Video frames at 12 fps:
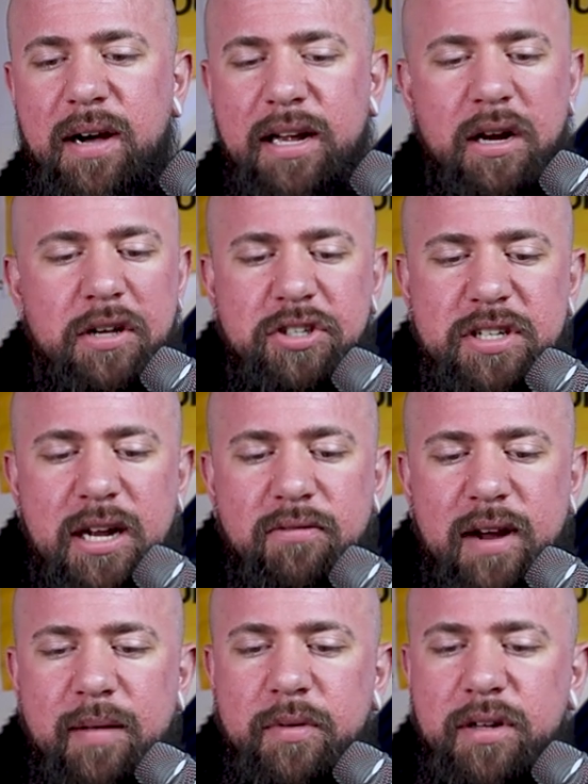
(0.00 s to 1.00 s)
I know I just kind of
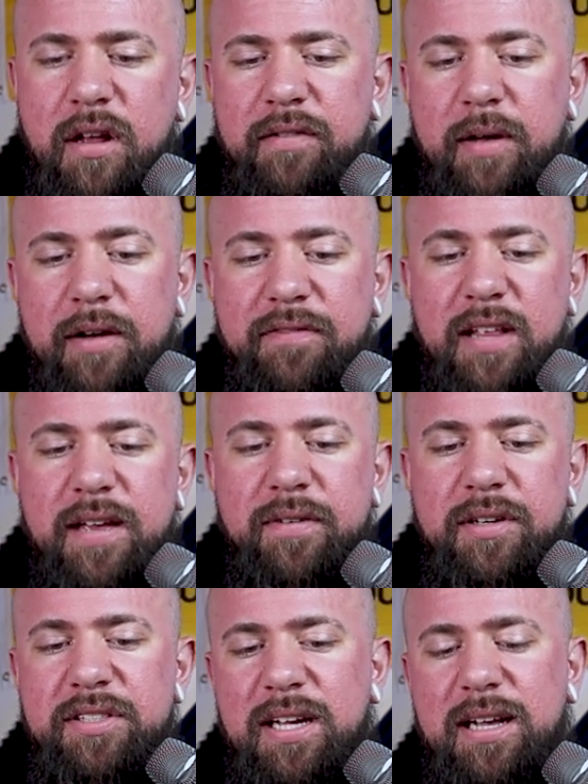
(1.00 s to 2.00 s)
rambled on about
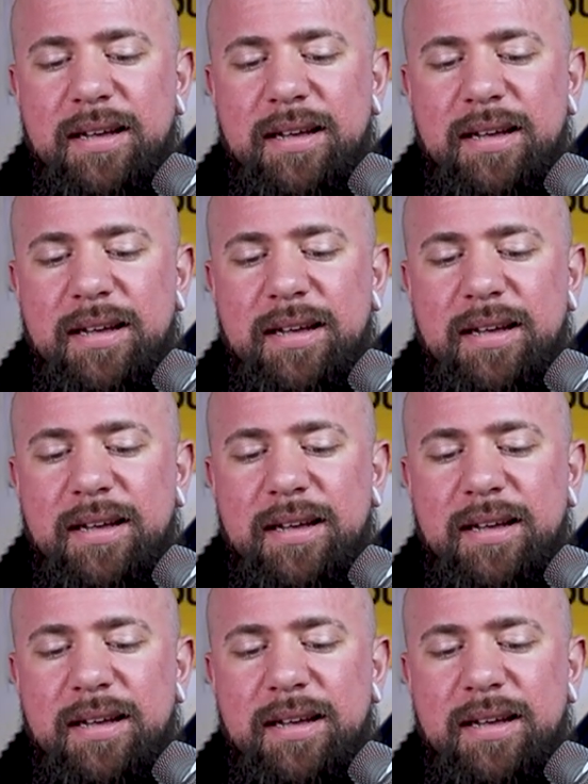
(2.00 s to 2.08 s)
flavors.